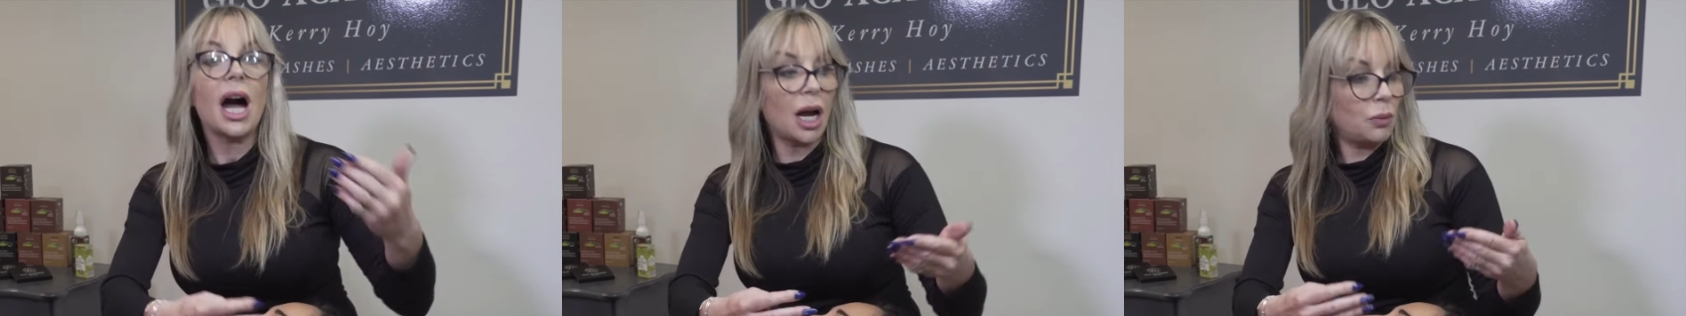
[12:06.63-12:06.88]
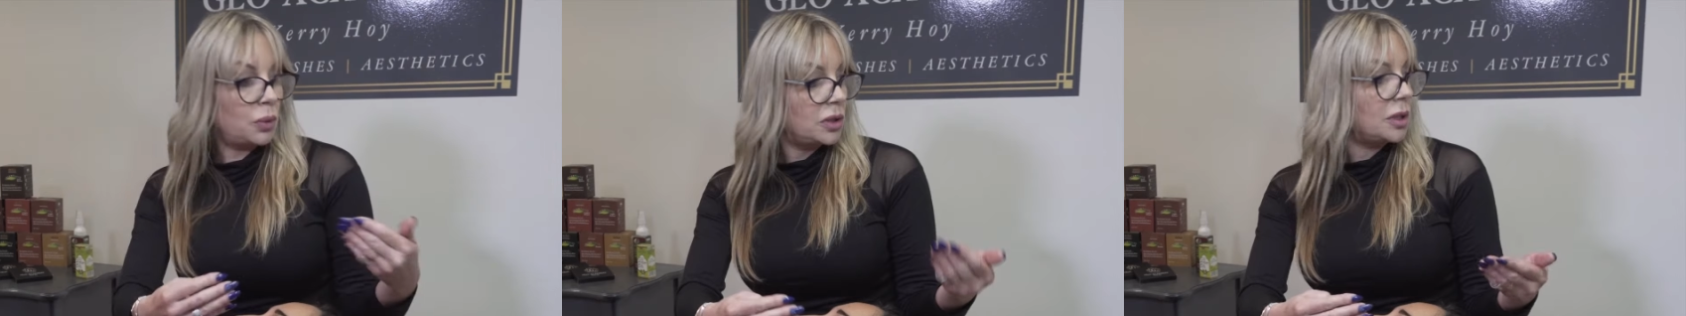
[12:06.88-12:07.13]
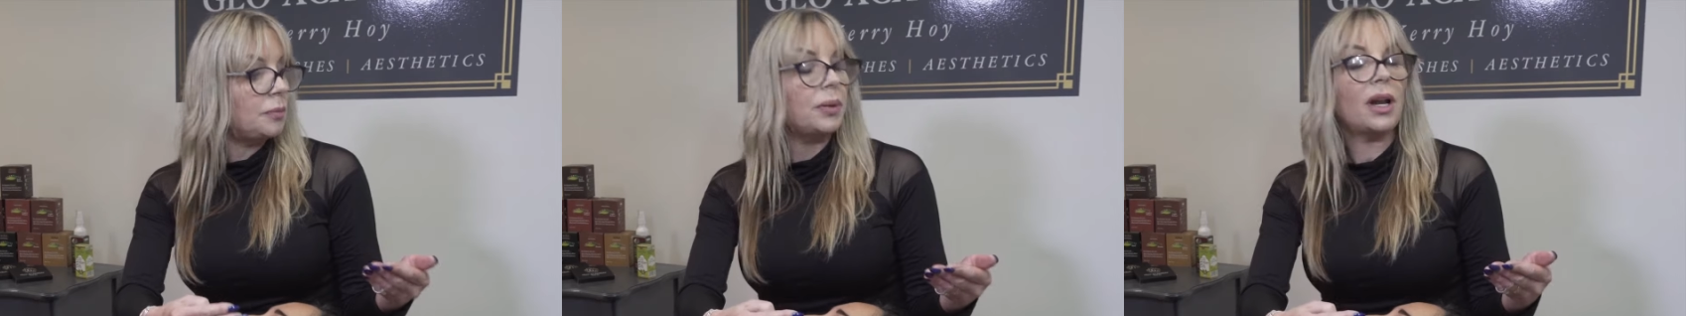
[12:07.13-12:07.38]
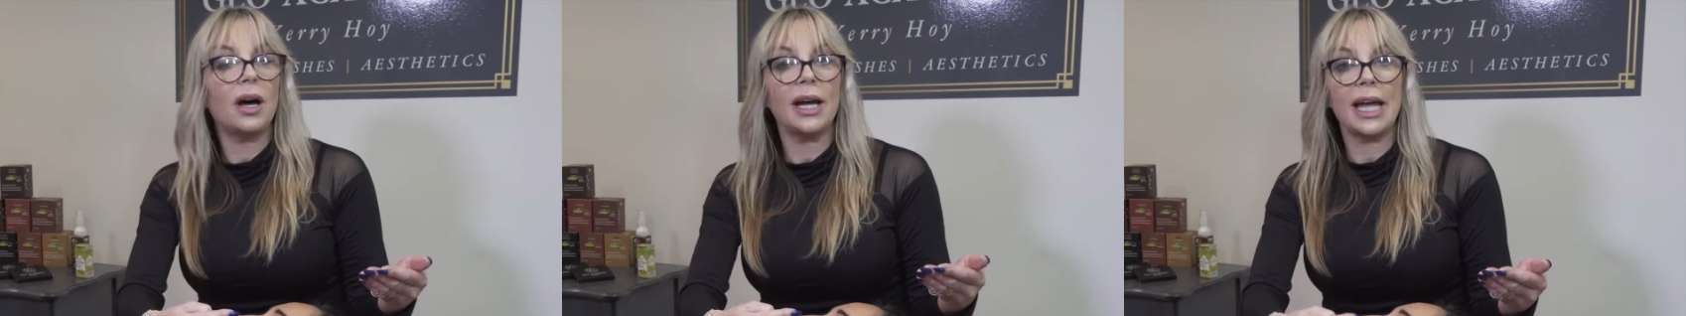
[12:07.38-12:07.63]
I would
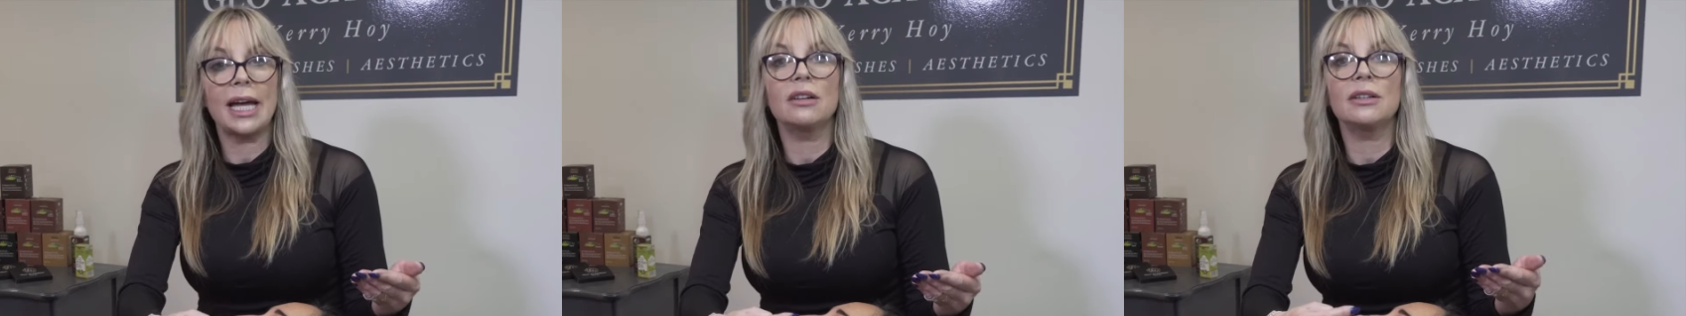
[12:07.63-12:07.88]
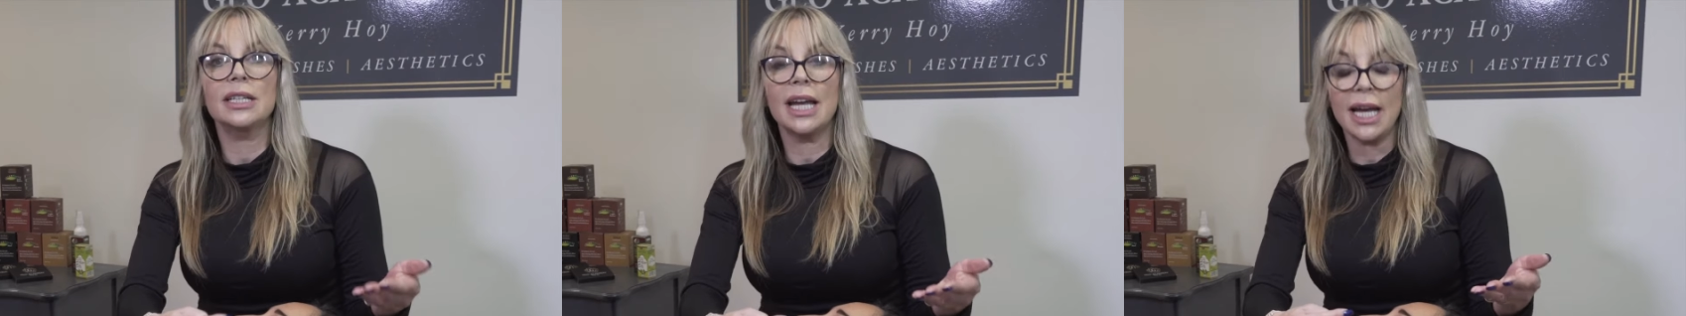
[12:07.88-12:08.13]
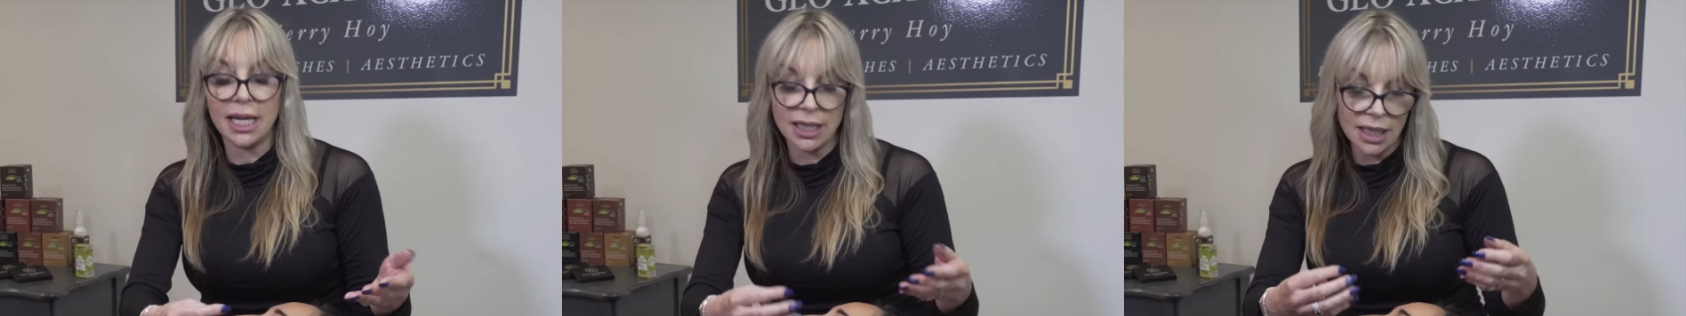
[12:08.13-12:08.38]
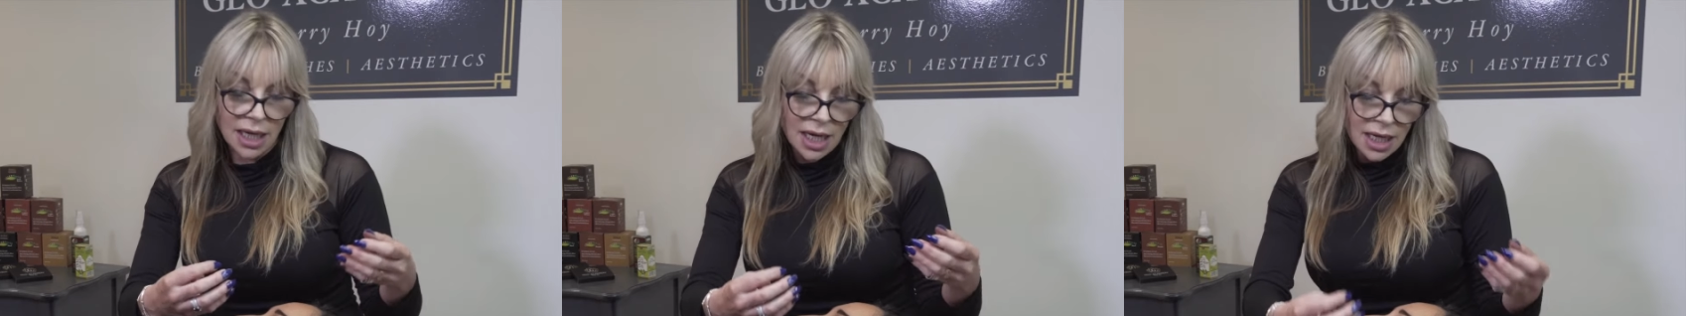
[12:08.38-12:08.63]
apply henna
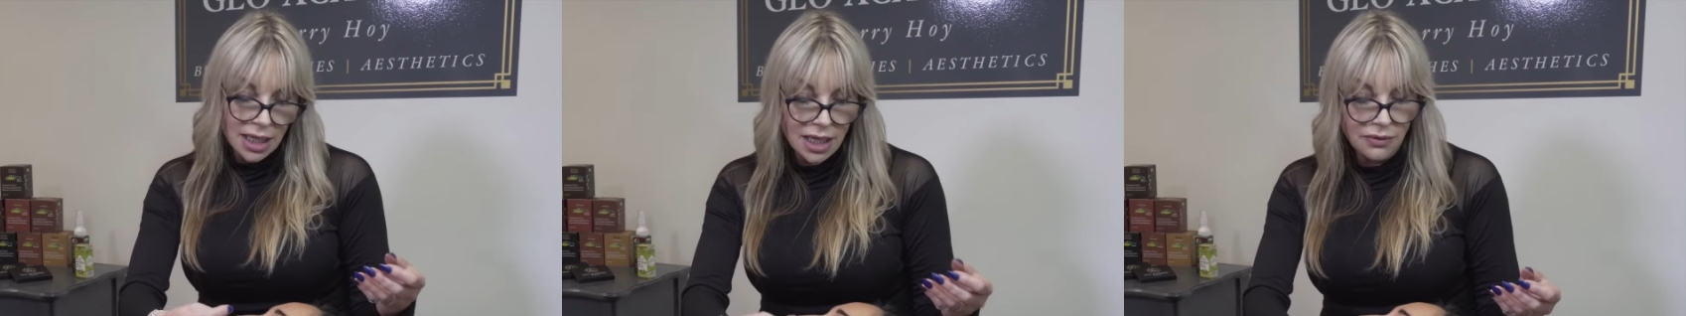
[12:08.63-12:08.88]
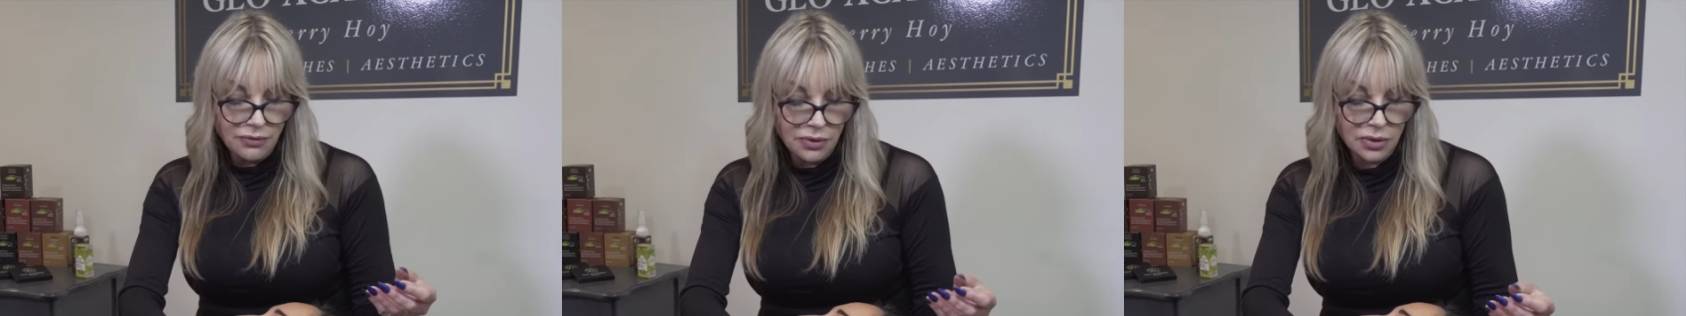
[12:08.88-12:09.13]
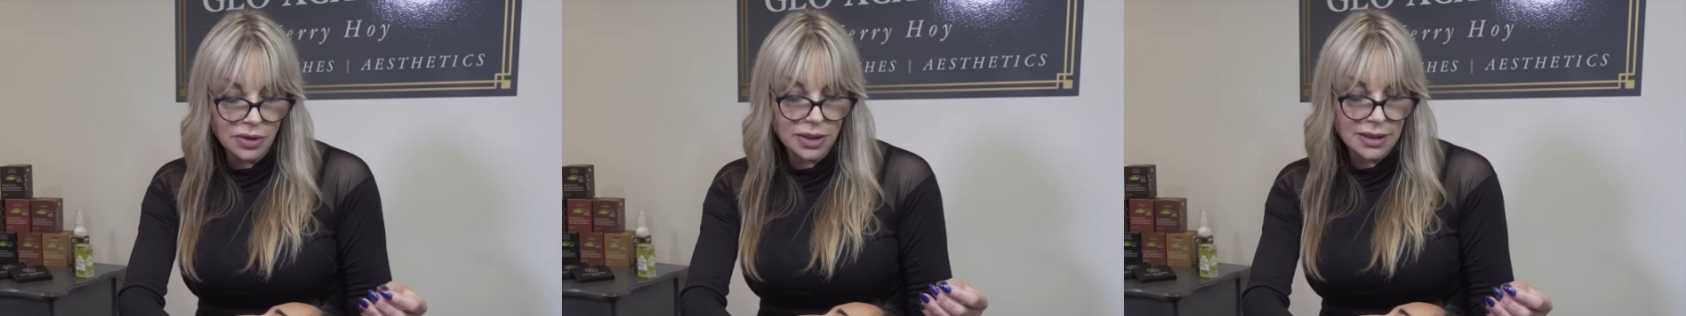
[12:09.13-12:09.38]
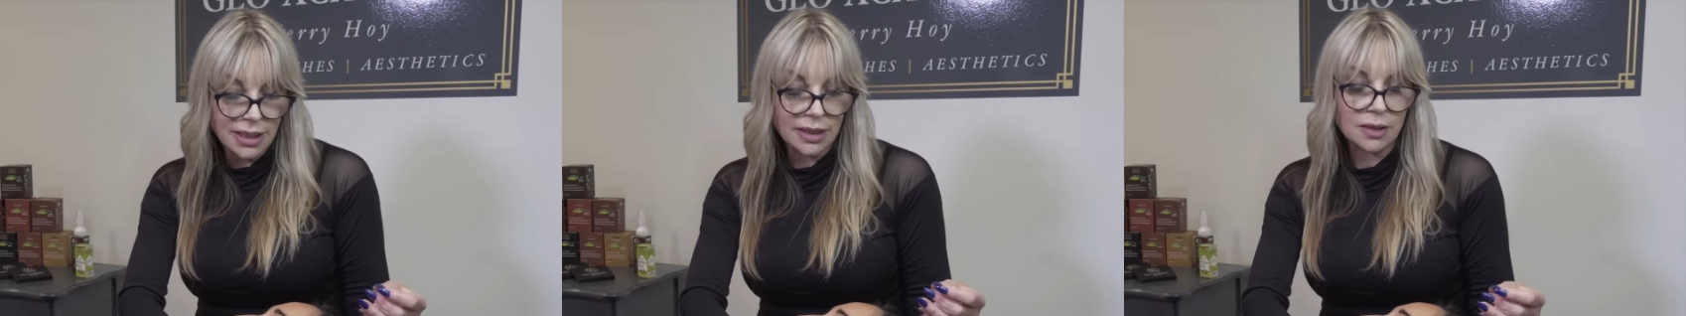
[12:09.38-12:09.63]
again, leave for a good
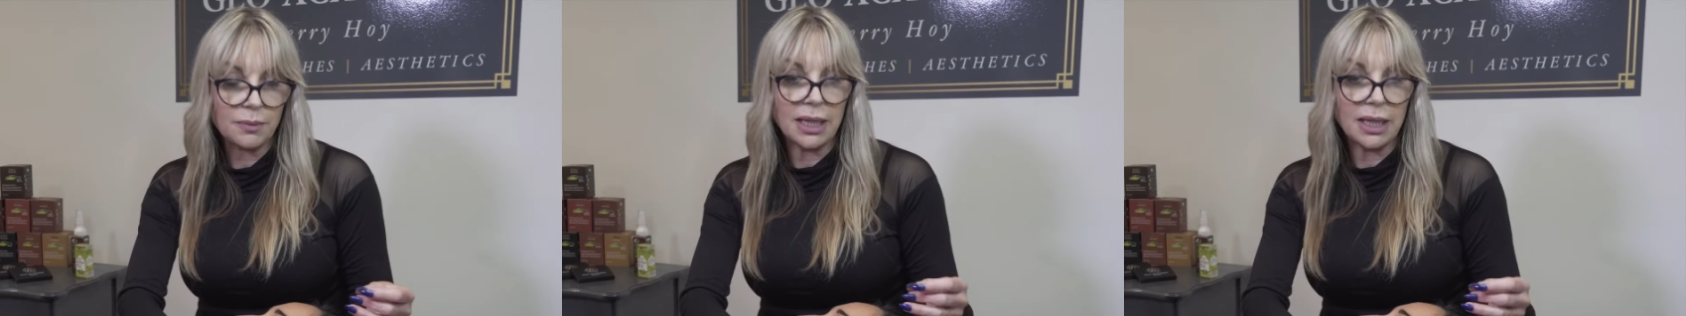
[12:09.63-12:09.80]
6